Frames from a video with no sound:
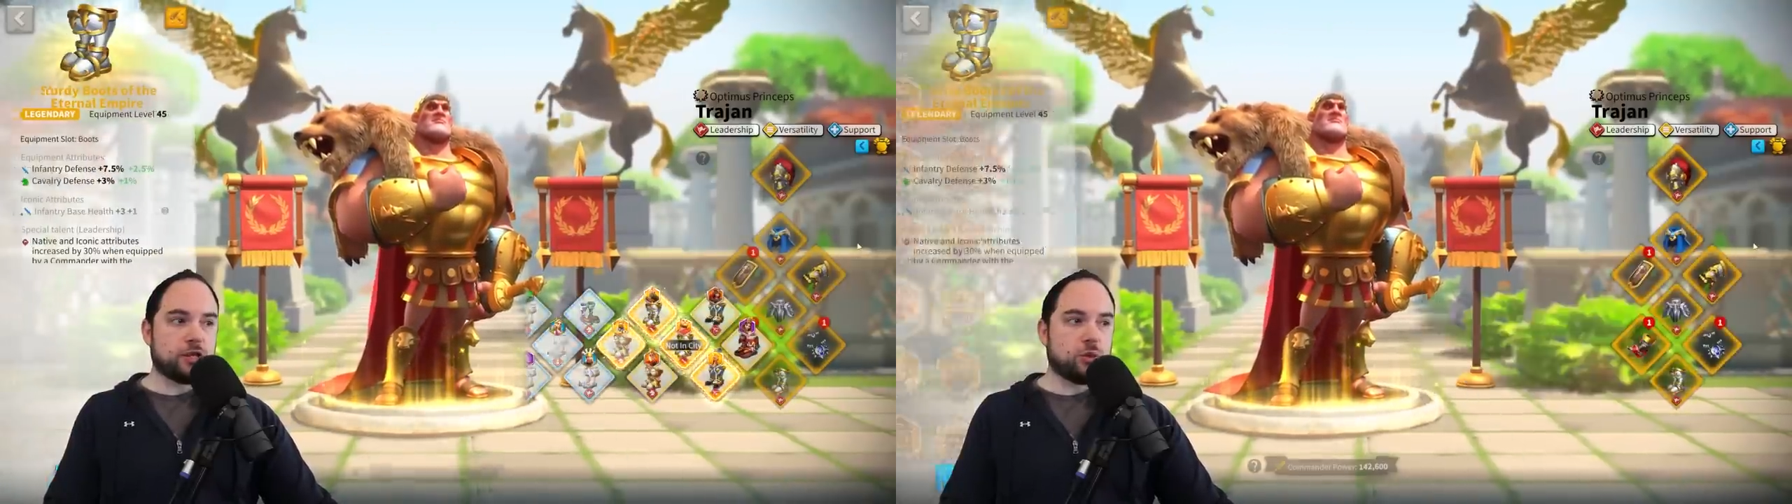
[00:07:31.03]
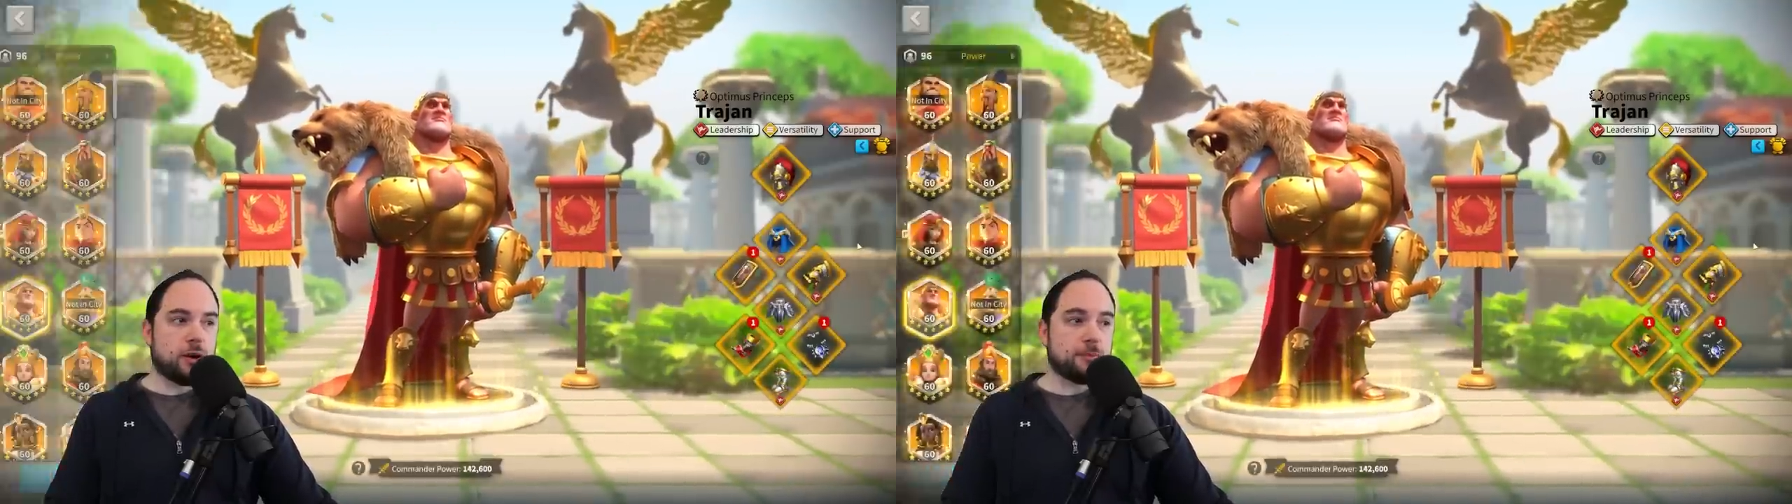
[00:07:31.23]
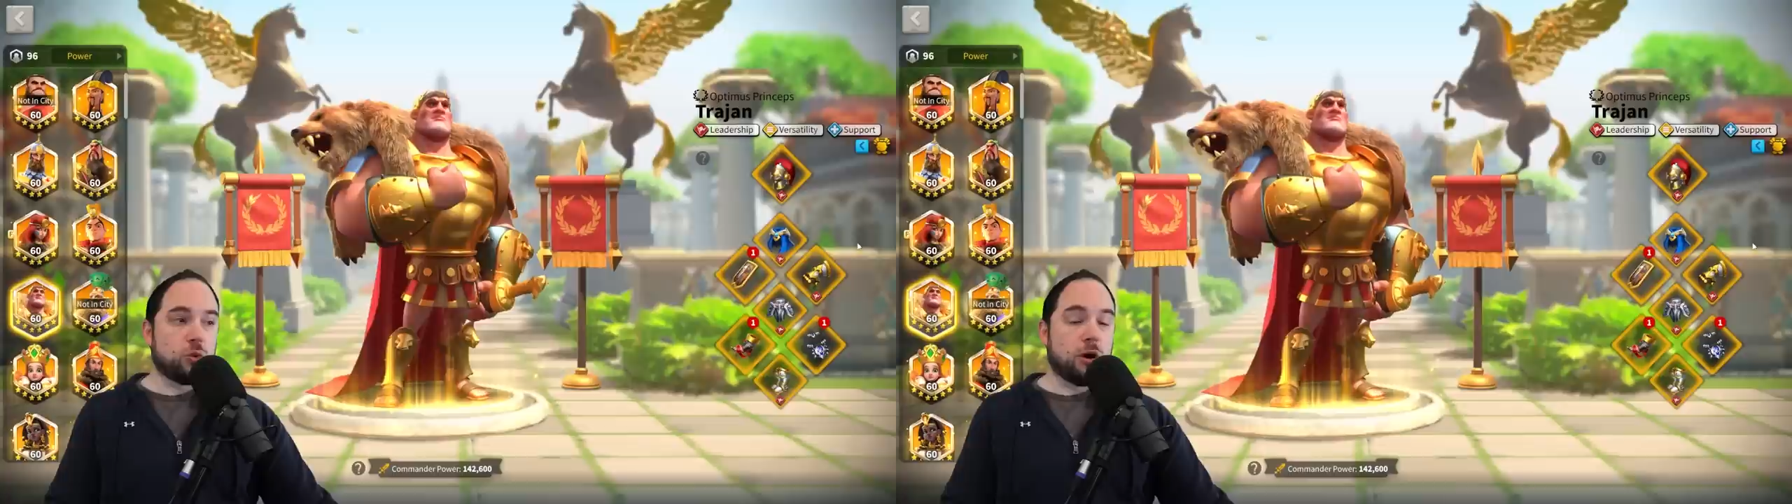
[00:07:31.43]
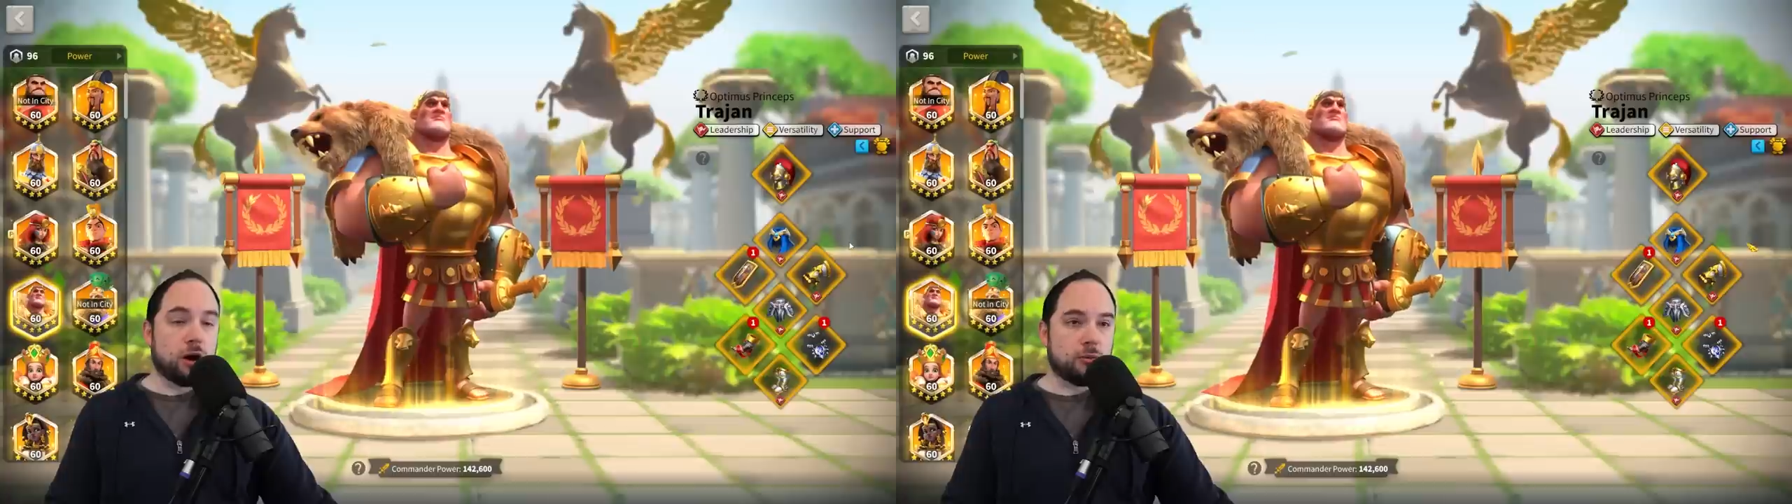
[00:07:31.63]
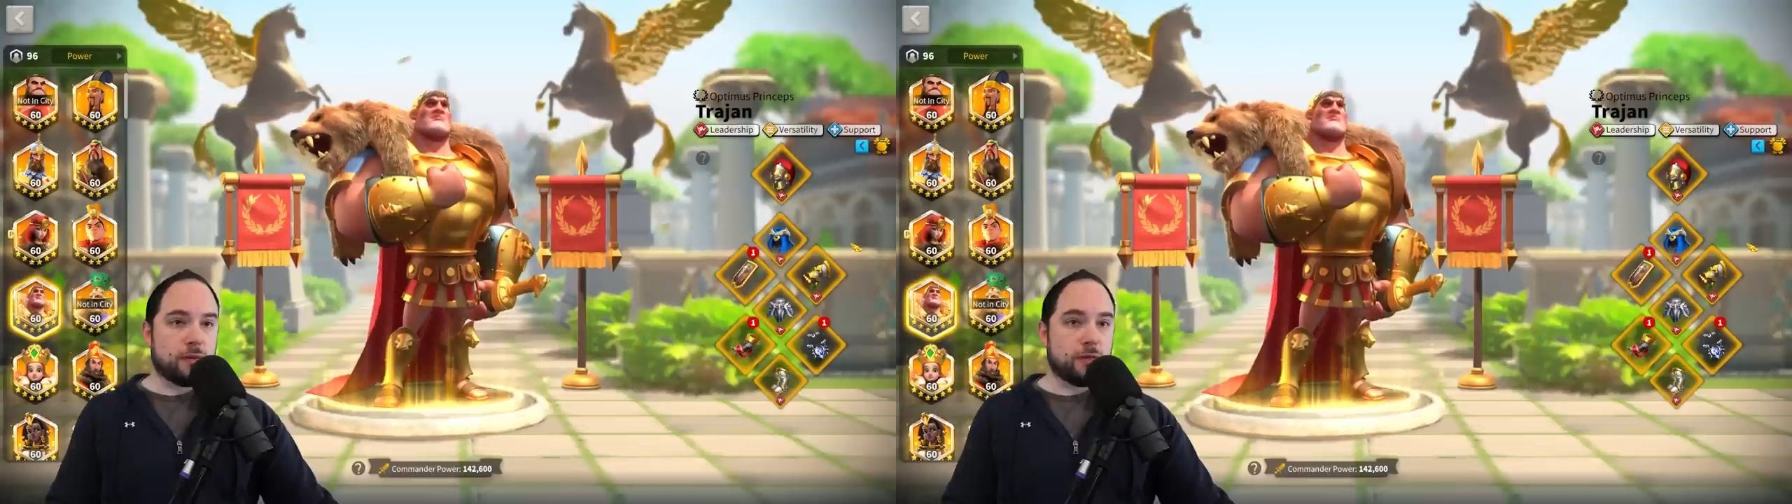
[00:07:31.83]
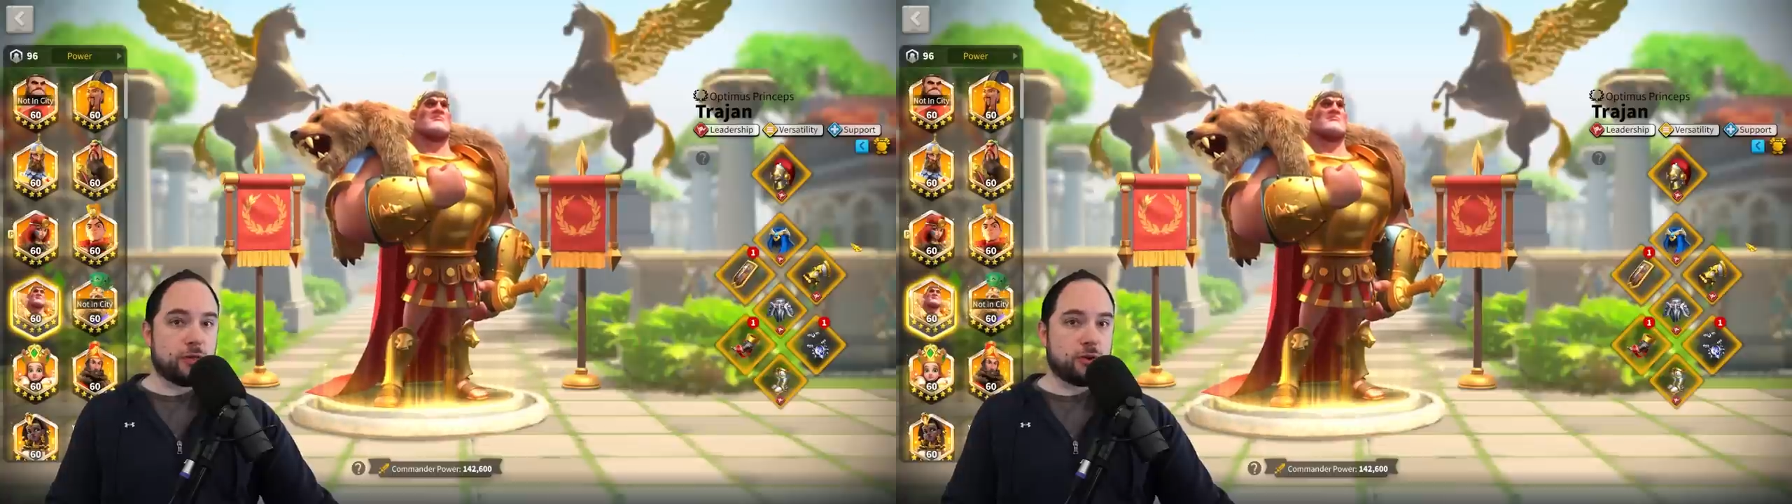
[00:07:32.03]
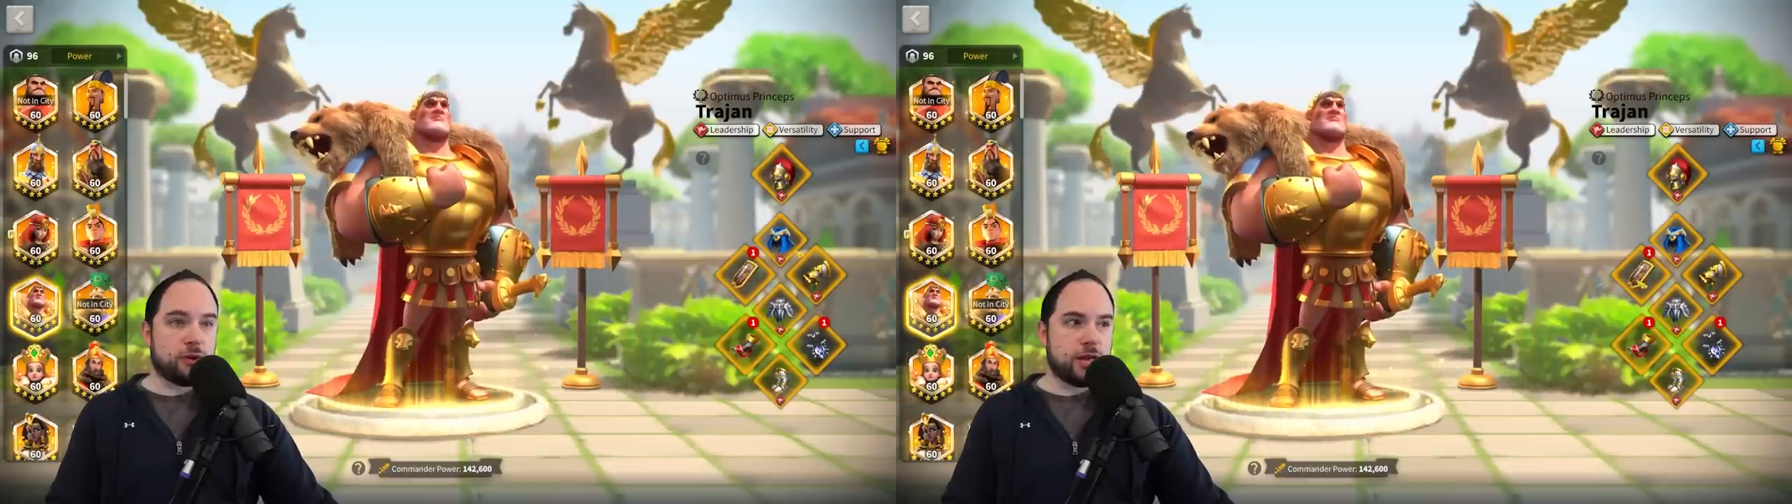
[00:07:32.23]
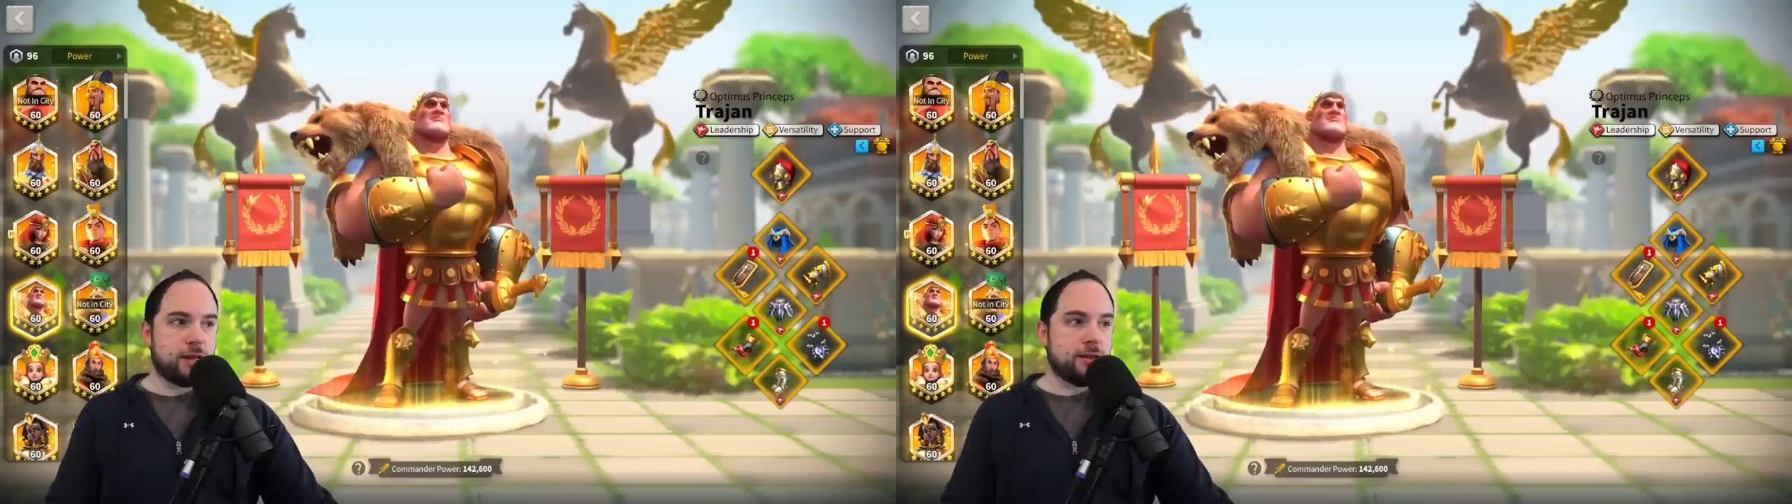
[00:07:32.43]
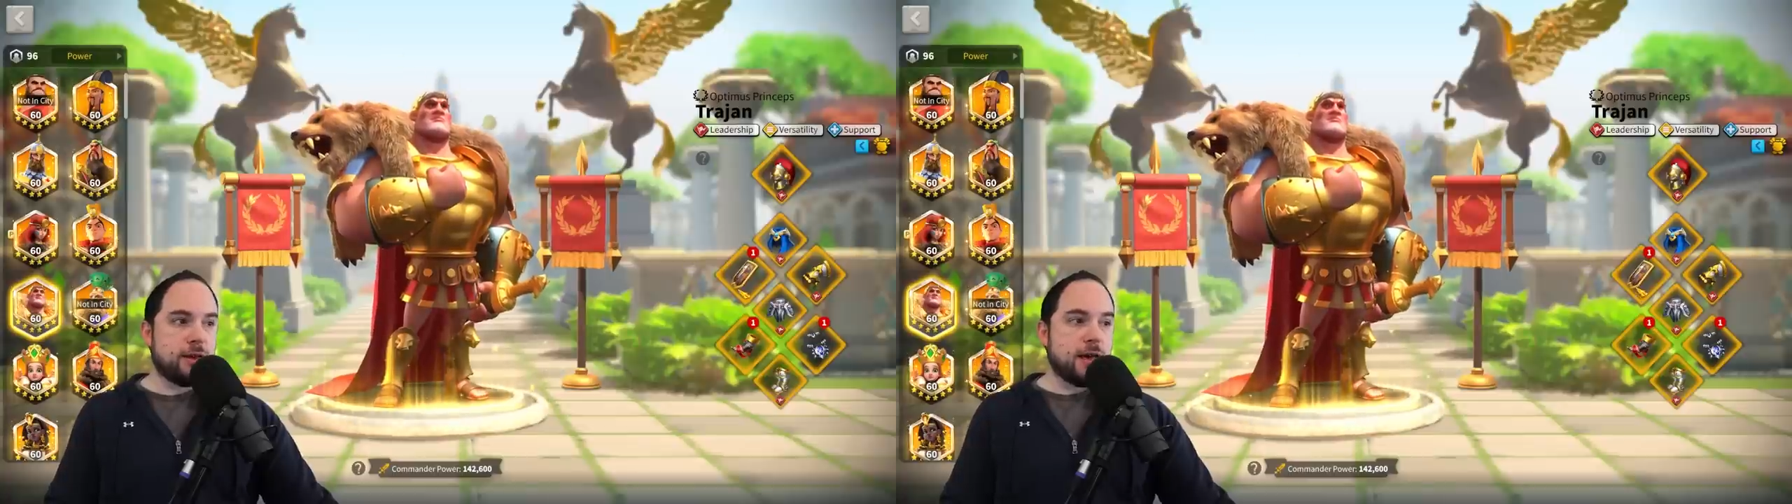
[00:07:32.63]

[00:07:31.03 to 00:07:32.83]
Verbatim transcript: So we're up to 130.